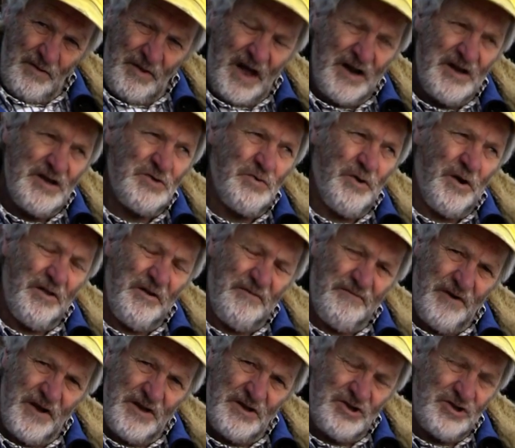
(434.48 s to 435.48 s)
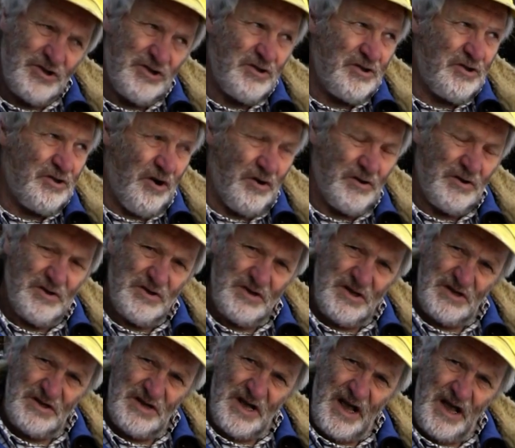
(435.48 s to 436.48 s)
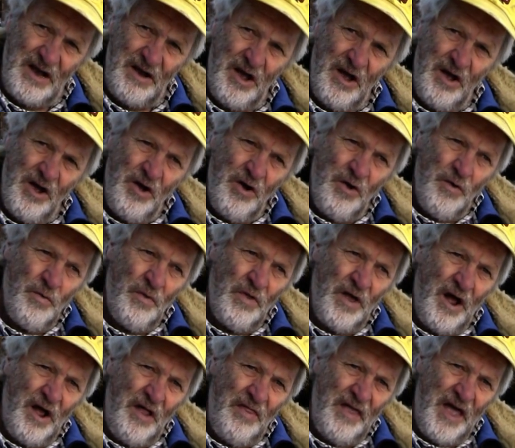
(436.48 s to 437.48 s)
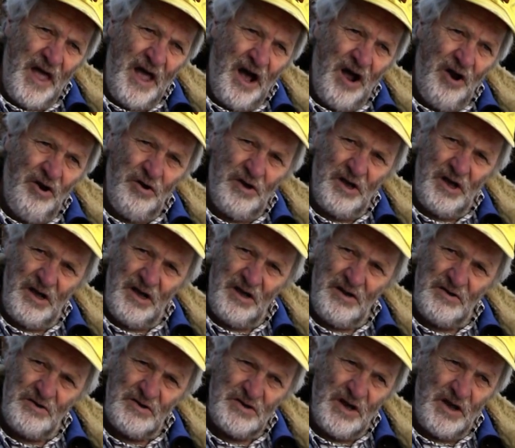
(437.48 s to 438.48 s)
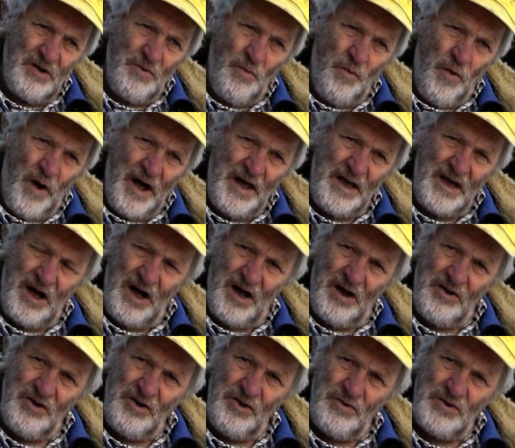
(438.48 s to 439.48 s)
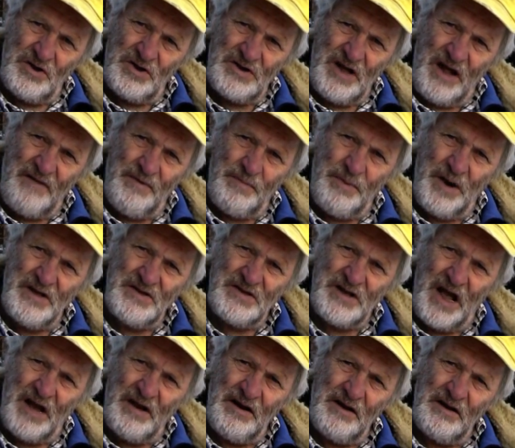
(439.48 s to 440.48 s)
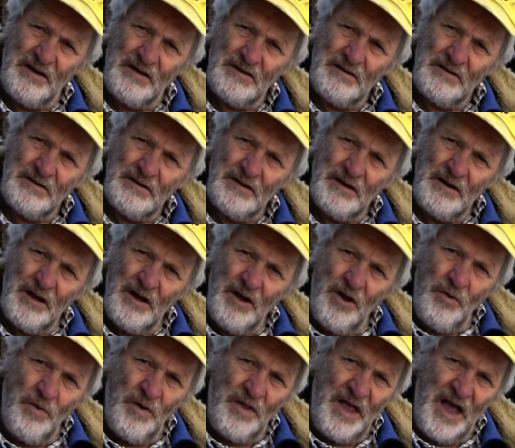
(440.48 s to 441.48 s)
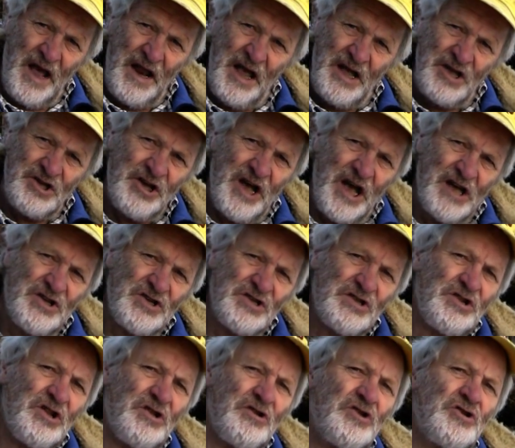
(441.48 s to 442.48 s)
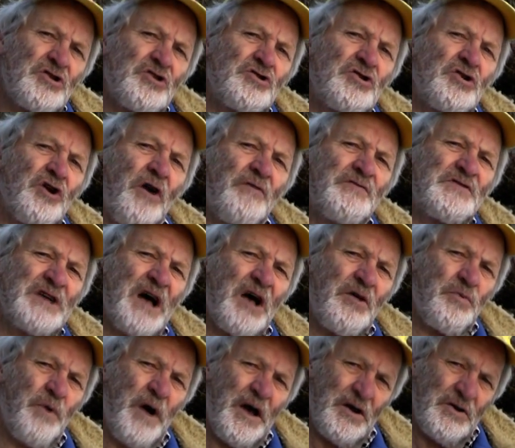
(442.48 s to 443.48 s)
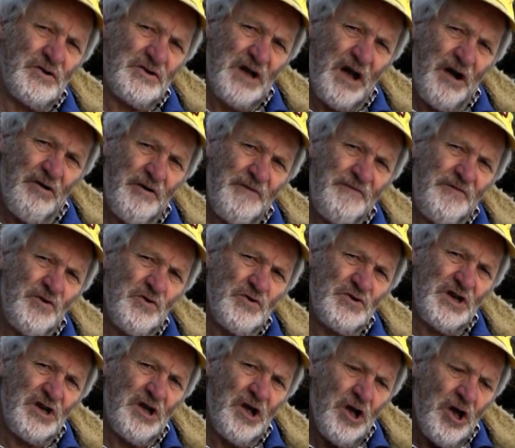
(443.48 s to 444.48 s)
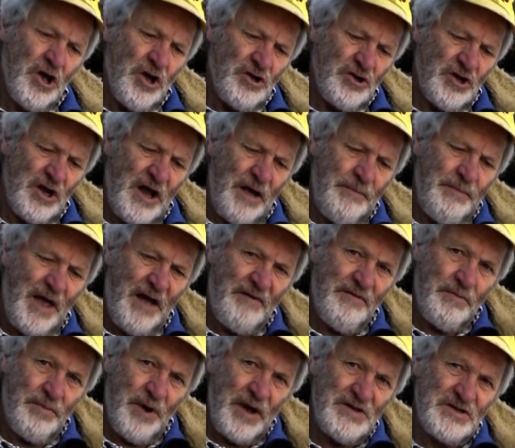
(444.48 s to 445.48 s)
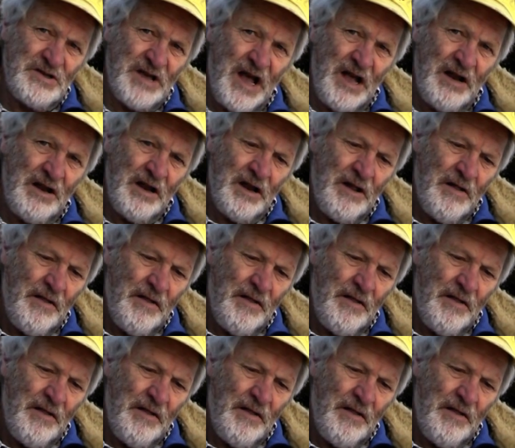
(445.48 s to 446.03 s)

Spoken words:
That is what the French doctors are saying, and they are looking at saying, why can't you just have a brain scan? Well, the NHS of South Wales are refusing to let me have a brain scan.